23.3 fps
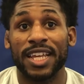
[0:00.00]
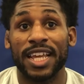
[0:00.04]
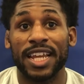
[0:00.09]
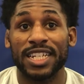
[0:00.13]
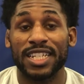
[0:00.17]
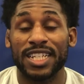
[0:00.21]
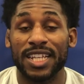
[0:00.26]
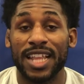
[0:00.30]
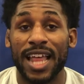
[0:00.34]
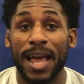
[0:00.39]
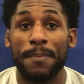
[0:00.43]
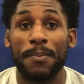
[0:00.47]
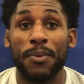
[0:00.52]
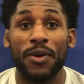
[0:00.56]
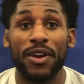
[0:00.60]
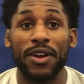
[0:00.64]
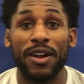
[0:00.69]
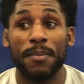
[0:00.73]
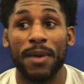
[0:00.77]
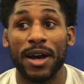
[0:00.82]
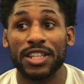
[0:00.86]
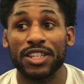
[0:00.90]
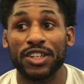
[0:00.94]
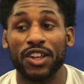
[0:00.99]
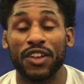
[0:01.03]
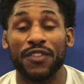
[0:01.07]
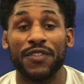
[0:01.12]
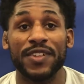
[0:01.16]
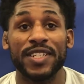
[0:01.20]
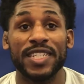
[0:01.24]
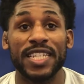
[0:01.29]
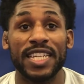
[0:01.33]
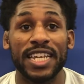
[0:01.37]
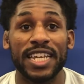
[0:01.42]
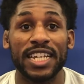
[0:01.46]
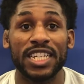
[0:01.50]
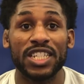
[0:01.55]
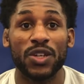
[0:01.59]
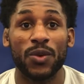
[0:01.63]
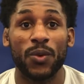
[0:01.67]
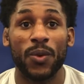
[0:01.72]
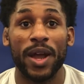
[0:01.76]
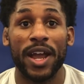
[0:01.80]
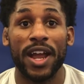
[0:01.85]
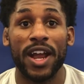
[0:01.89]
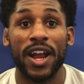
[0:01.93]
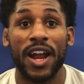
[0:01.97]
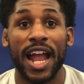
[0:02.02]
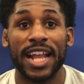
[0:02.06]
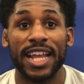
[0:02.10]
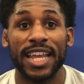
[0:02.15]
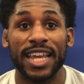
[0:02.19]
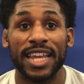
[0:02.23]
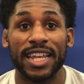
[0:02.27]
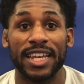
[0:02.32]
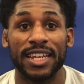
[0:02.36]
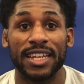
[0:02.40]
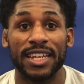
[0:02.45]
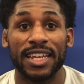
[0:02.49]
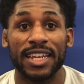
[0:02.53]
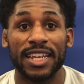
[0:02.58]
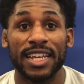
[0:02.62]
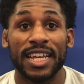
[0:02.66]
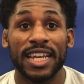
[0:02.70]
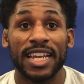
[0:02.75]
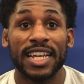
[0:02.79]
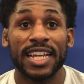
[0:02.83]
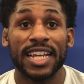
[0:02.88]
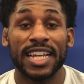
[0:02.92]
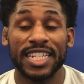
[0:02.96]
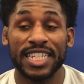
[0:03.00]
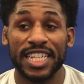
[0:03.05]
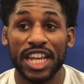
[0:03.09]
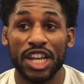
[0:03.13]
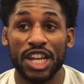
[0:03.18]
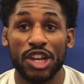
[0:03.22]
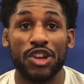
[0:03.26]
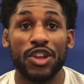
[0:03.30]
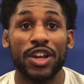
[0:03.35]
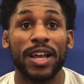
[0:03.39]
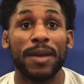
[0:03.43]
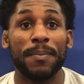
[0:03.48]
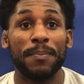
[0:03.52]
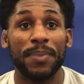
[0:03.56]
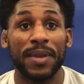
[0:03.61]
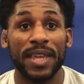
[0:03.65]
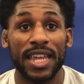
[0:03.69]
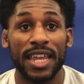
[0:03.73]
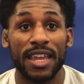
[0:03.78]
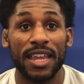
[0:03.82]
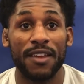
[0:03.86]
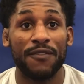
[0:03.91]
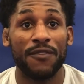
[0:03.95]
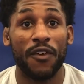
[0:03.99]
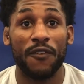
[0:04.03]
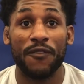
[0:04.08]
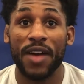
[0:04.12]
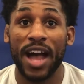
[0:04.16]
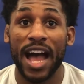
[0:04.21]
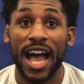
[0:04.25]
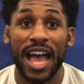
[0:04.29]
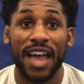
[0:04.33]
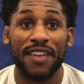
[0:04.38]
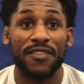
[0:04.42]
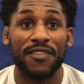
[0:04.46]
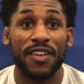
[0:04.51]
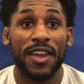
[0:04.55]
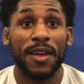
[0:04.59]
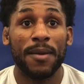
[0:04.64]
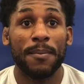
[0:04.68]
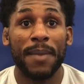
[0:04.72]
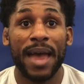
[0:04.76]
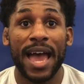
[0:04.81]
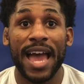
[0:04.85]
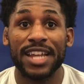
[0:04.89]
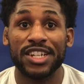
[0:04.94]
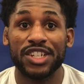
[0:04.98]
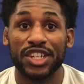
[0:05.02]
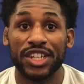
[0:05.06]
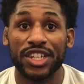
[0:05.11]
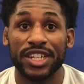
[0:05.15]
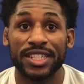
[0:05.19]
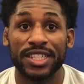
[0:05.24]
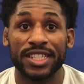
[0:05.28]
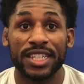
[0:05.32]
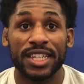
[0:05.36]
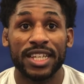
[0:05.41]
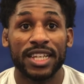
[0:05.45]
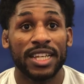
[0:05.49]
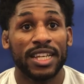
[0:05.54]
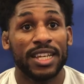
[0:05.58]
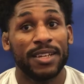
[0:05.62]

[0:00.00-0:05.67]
getting to that point of muscular fatigue to where I can continue to compete for 5 matches,